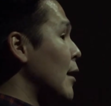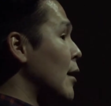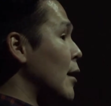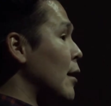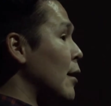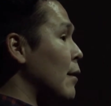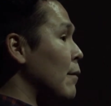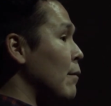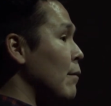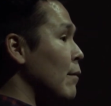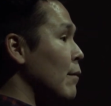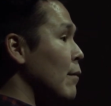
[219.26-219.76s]

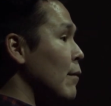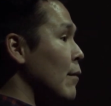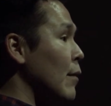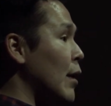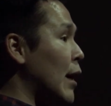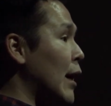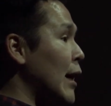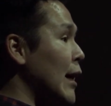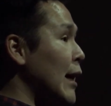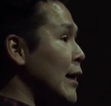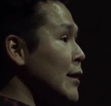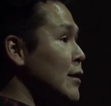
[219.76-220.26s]

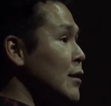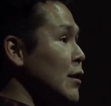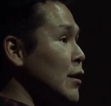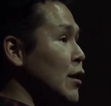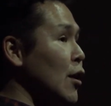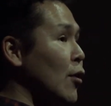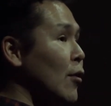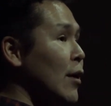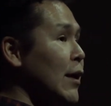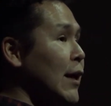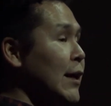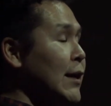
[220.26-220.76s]
I had to
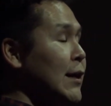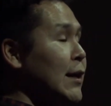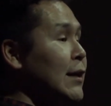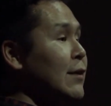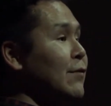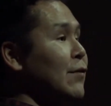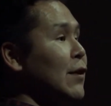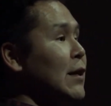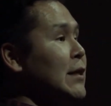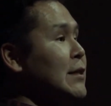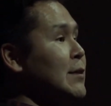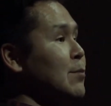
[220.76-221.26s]
go and
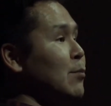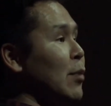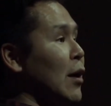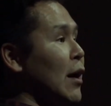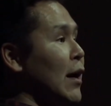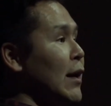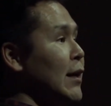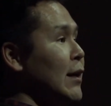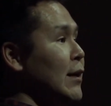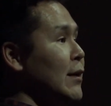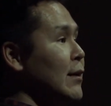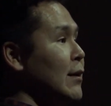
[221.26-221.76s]
identify his
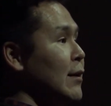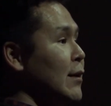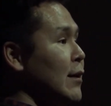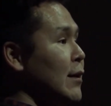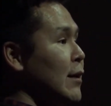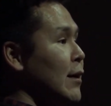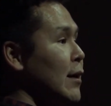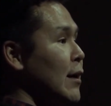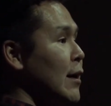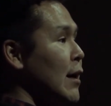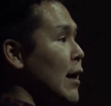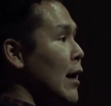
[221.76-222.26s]
body
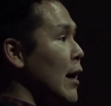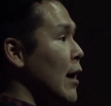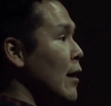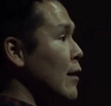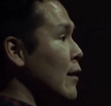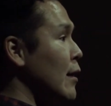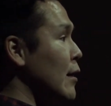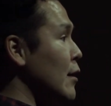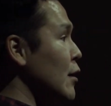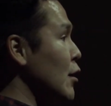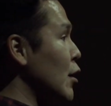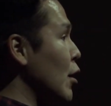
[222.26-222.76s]
and
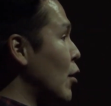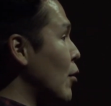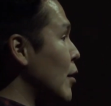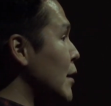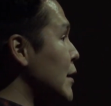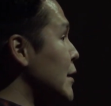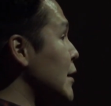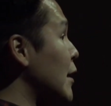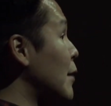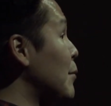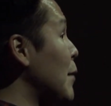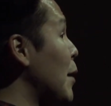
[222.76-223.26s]
then go
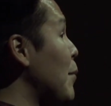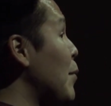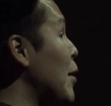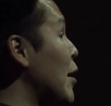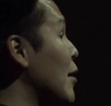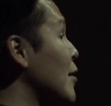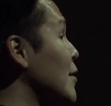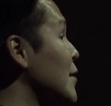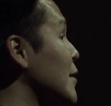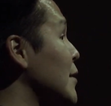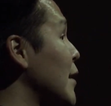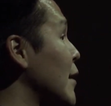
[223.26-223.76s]
and tell my
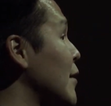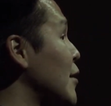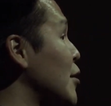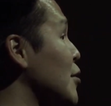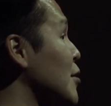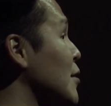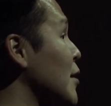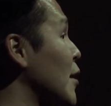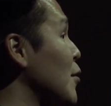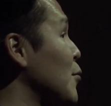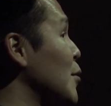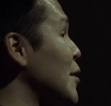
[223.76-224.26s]
parents that their
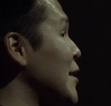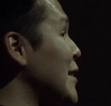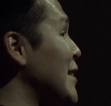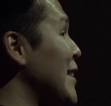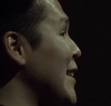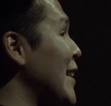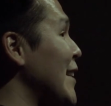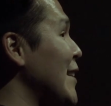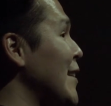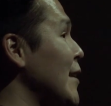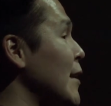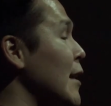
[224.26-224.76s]
son was
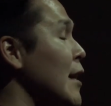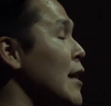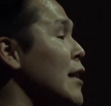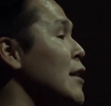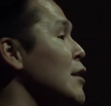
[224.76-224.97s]
dead.